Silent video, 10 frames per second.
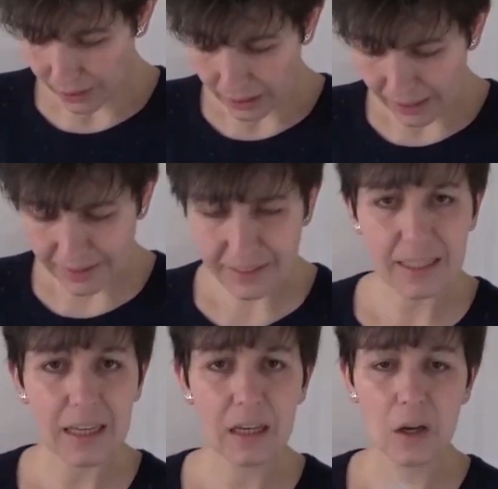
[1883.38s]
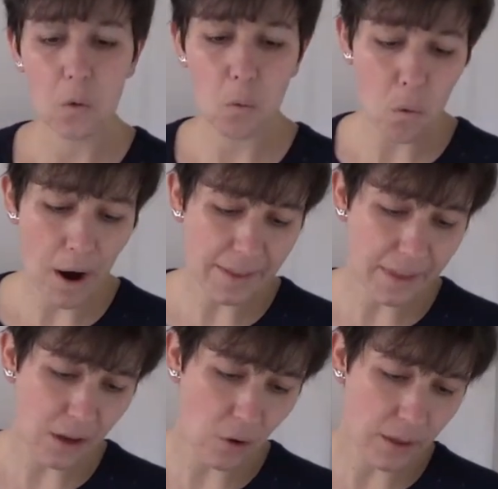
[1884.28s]
Let's see why
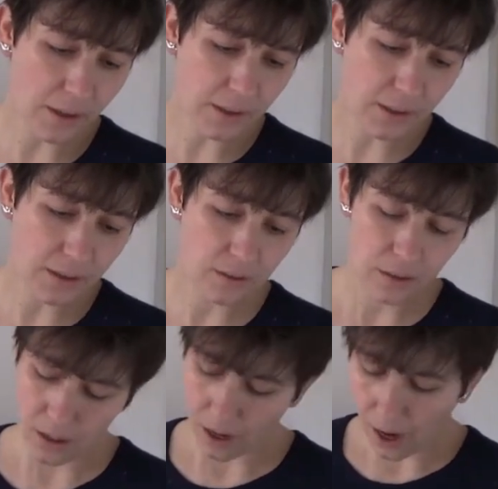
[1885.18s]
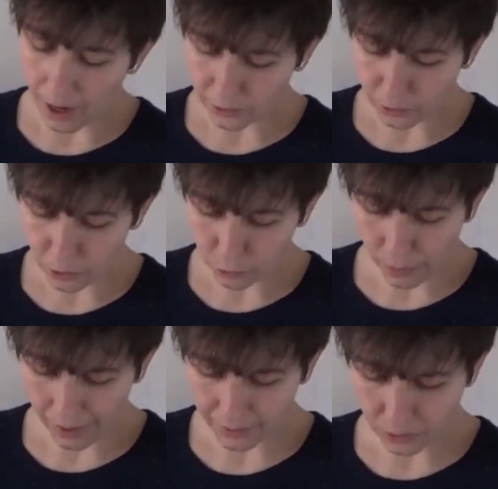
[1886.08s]
the others are not
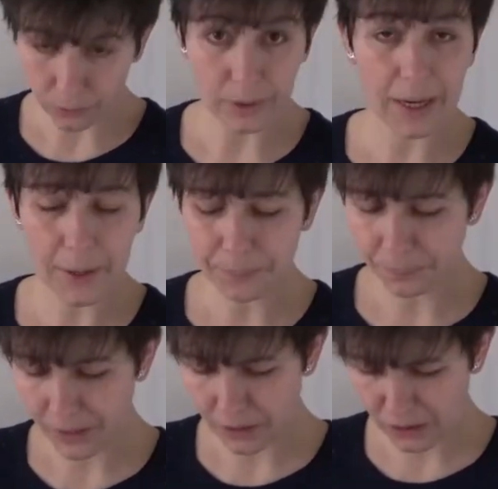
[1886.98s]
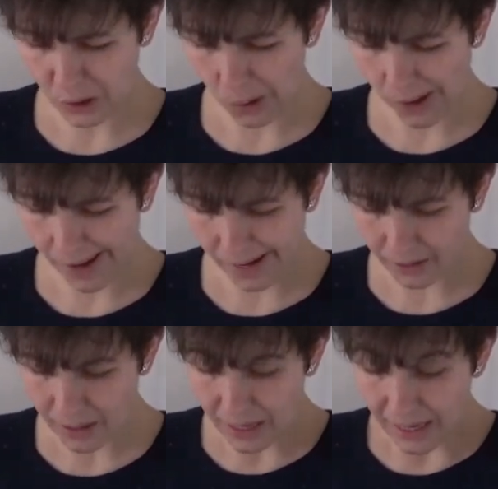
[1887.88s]
right, okay? So A,
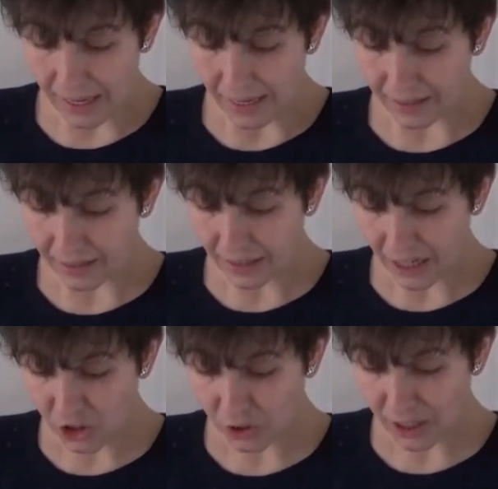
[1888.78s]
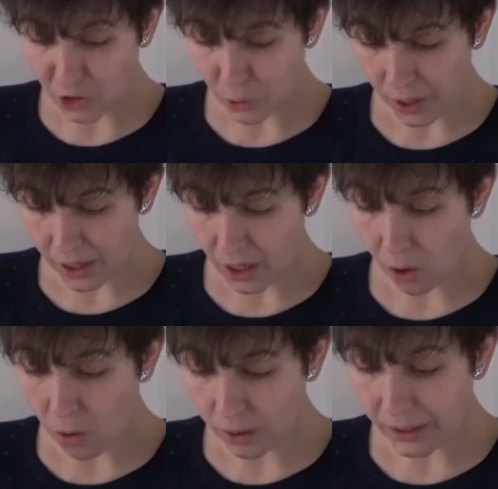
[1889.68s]
international trade
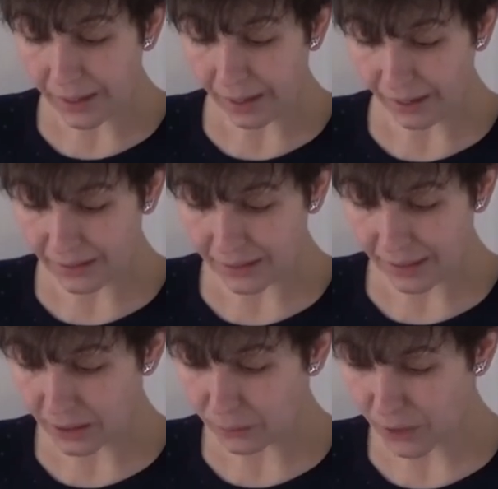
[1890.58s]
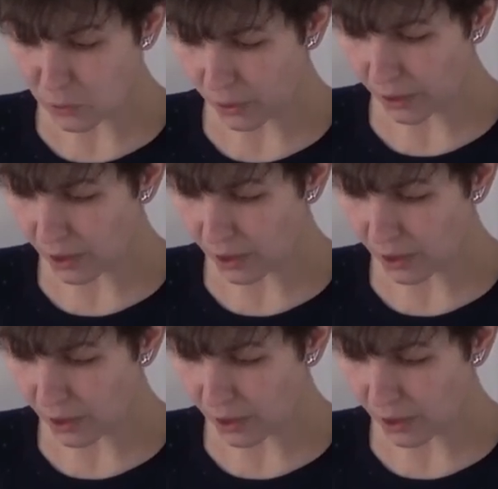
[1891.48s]
only exists between